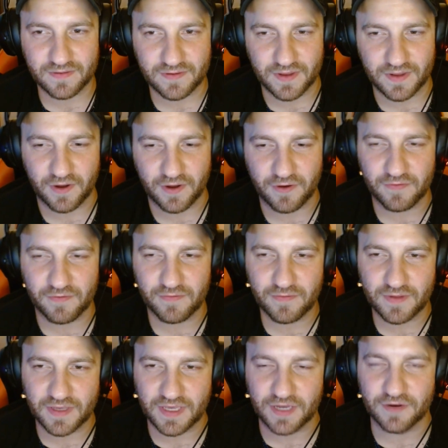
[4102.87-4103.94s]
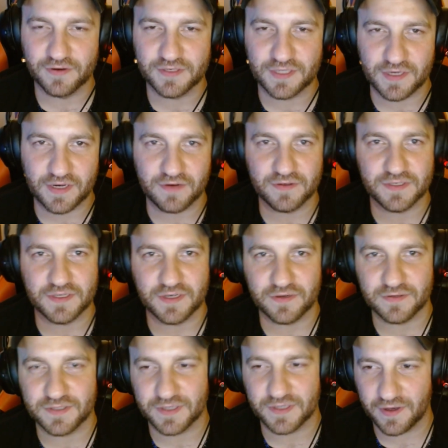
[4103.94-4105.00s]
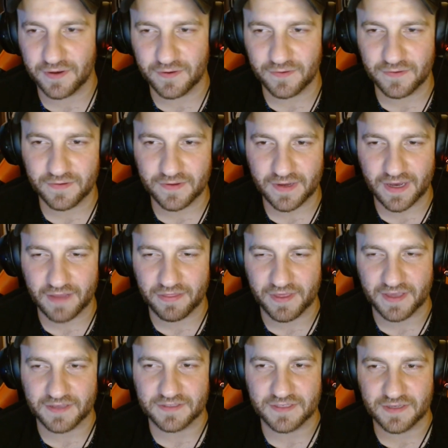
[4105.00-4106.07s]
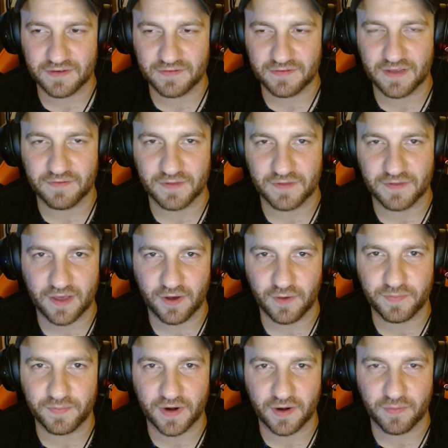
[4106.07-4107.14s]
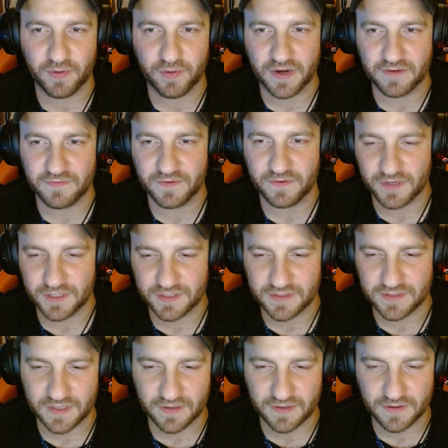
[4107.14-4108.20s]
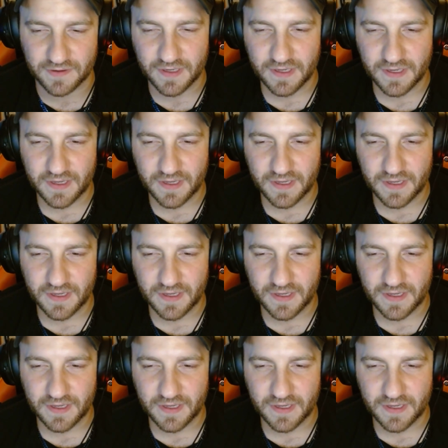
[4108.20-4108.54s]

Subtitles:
years and years and years ago, I think is going to definitely help our brain functions here.